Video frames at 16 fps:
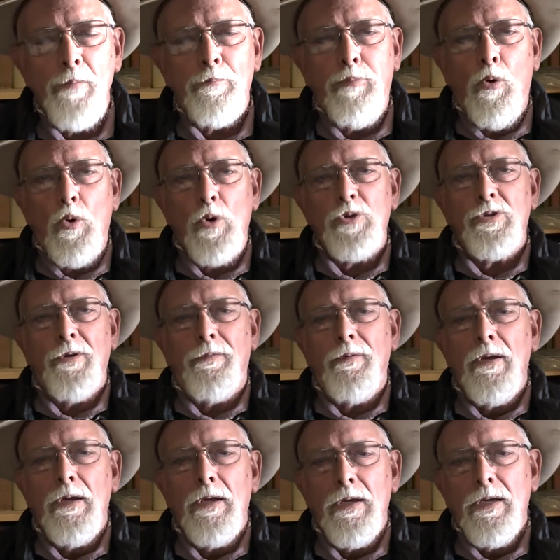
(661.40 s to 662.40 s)
porch of
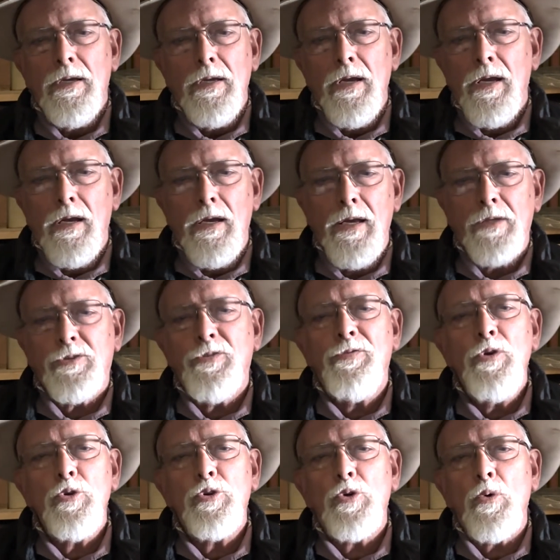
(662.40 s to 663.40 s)
its
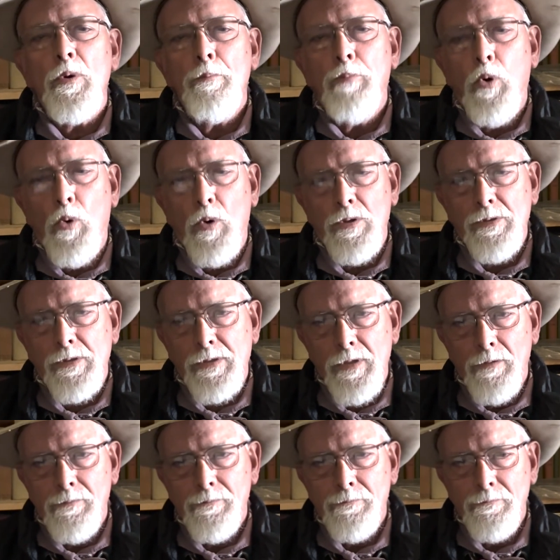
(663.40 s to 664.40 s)
future importance.
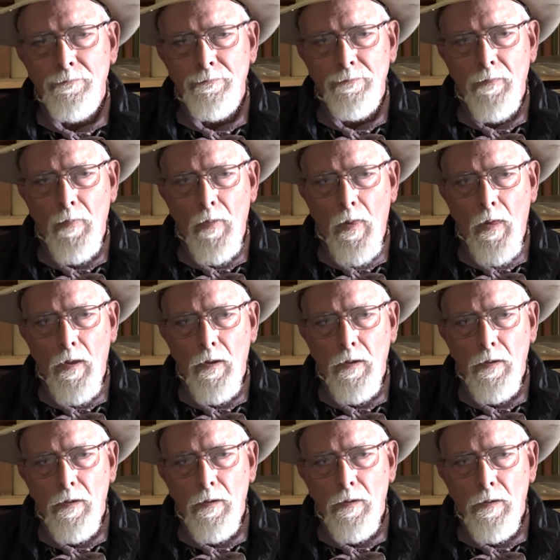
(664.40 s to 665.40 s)

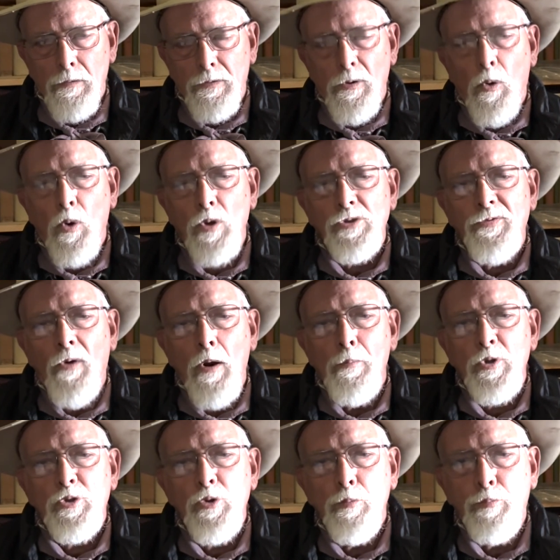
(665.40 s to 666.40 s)
The horse
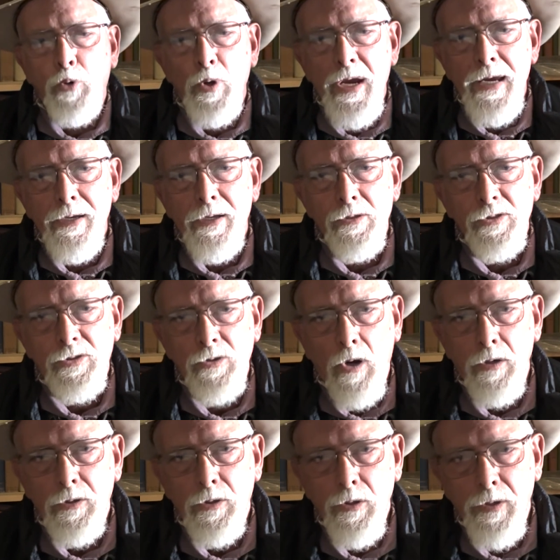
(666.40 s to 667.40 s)
farmers who breed and
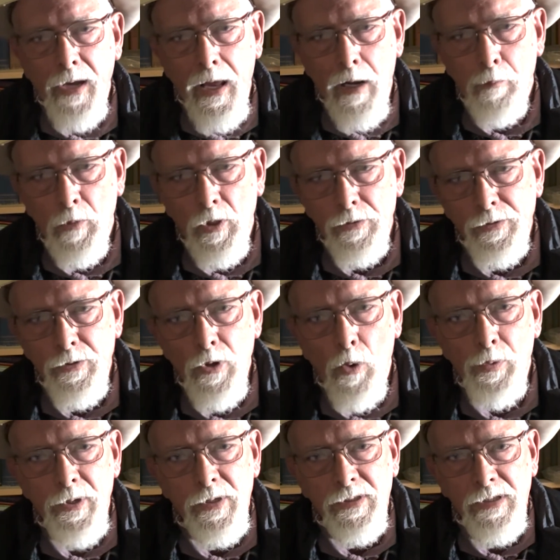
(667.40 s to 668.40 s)
start good animals know
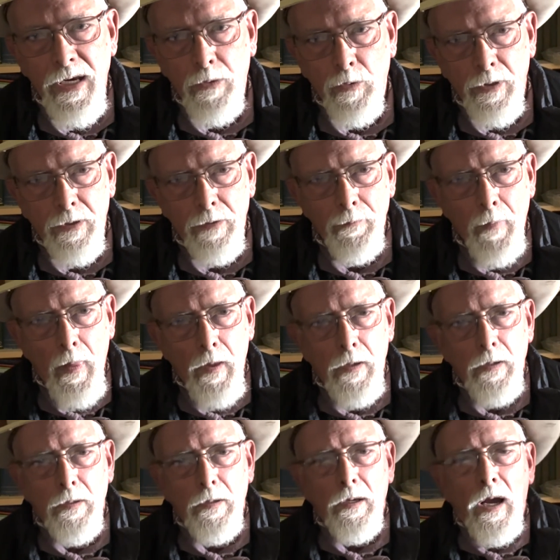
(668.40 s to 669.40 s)
the secret.
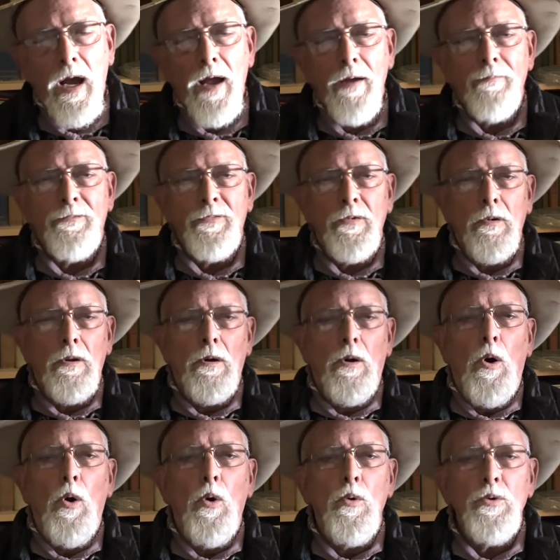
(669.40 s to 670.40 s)
I have
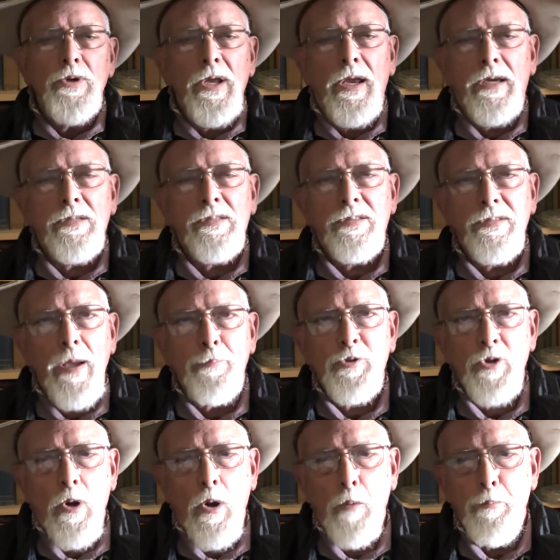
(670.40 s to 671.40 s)
owned
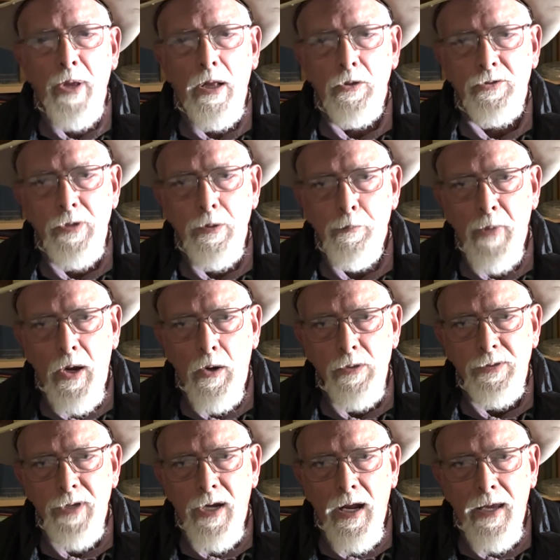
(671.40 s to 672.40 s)
exceptional Belgian mares
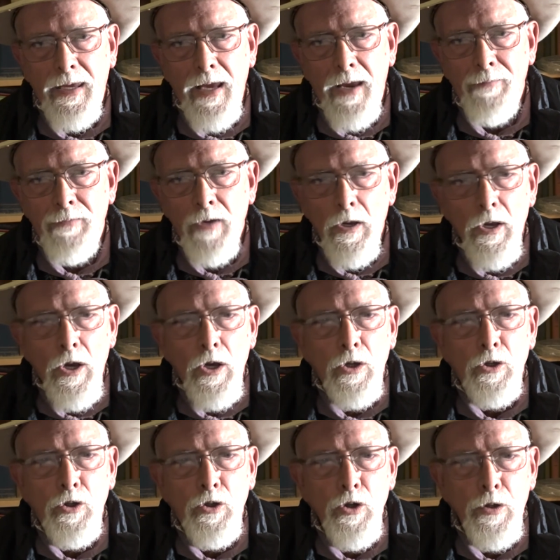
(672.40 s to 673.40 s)
that I gave
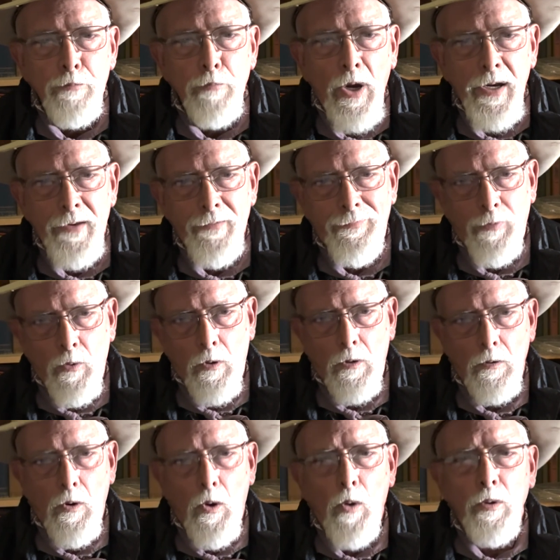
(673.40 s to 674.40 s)
good money for,
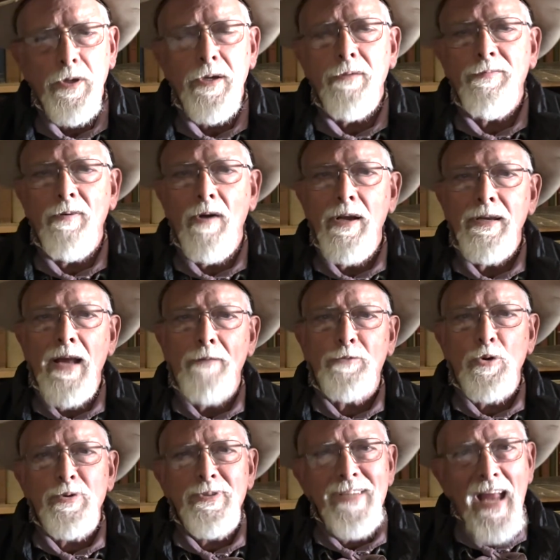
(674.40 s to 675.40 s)
only to find
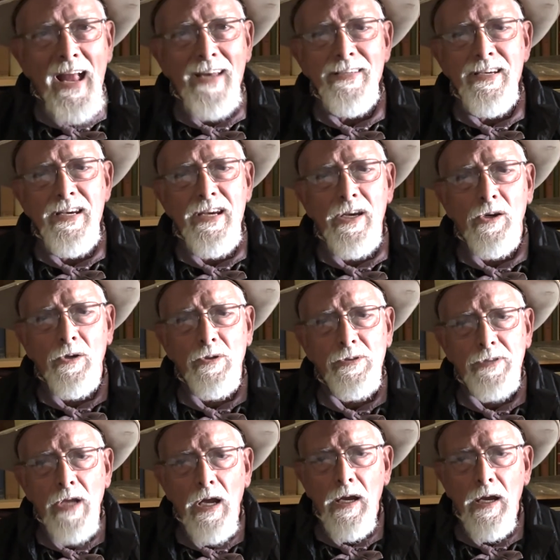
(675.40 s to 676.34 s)
after 10 years